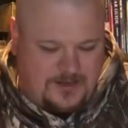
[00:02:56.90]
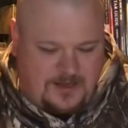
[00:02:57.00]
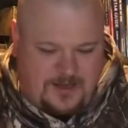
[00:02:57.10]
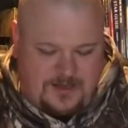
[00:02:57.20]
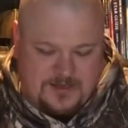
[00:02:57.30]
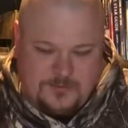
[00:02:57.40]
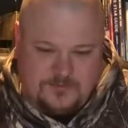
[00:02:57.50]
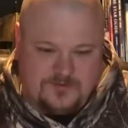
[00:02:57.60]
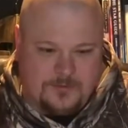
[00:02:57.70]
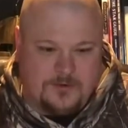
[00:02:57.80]
he was
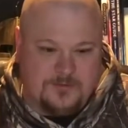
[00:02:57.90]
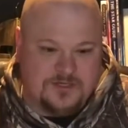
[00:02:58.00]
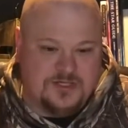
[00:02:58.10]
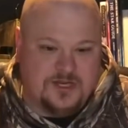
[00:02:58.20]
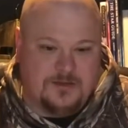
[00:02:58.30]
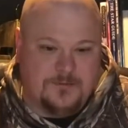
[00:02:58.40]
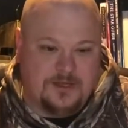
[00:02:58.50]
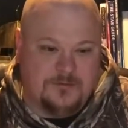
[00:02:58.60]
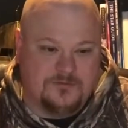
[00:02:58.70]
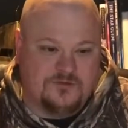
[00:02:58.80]
WWE champ. He was
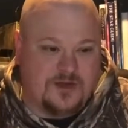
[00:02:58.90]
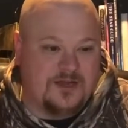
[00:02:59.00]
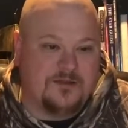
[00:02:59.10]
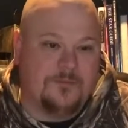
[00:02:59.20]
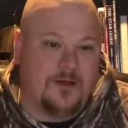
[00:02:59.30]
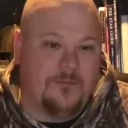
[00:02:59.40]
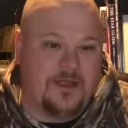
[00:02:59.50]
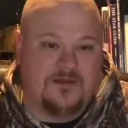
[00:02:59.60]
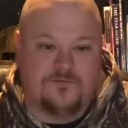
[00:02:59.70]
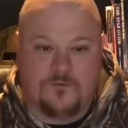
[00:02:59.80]
trading the belt back and
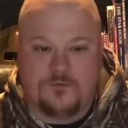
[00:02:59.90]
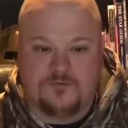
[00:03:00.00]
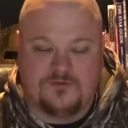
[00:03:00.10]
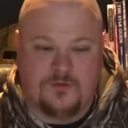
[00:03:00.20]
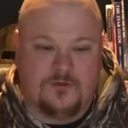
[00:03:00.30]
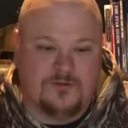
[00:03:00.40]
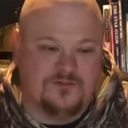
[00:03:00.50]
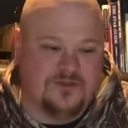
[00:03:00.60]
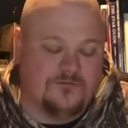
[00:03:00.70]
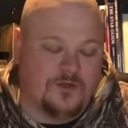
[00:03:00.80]
forth with Stone Cold Steve
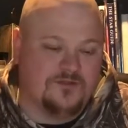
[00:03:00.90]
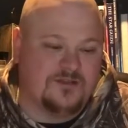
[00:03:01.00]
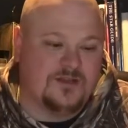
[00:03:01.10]
Austin